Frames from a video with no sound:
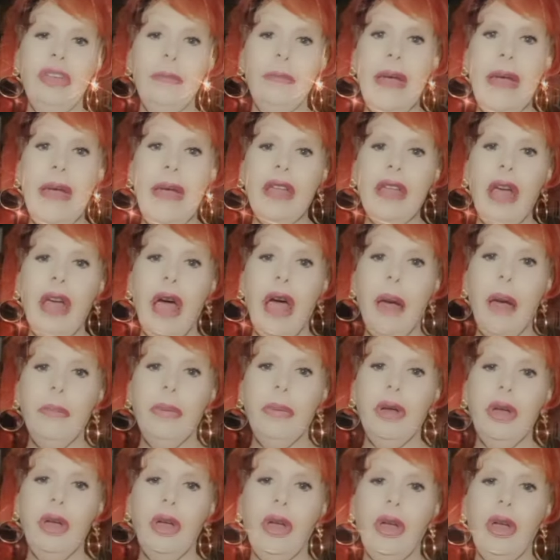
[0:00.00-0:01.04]
up
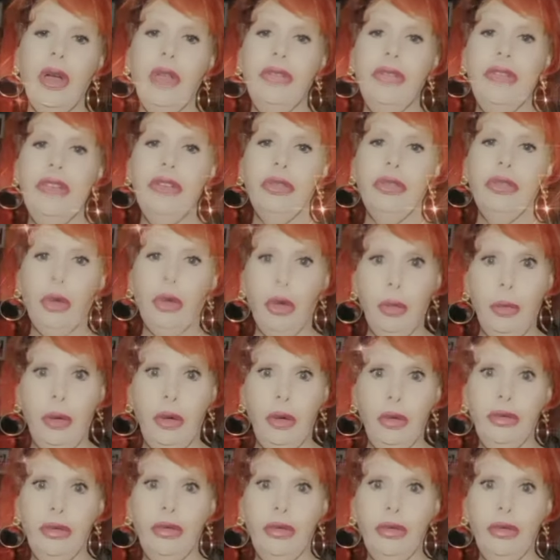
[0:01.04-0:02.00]
these rumors